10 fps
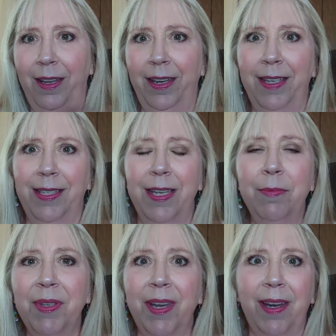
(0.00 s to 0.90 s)
and it
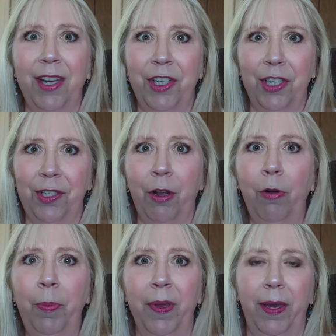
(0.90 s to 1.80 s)
seems like I just
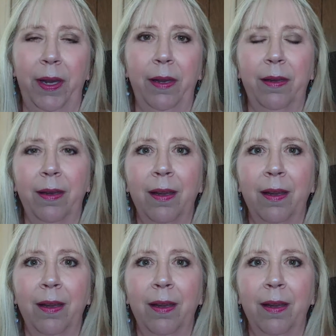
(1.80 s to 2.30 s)
opened it.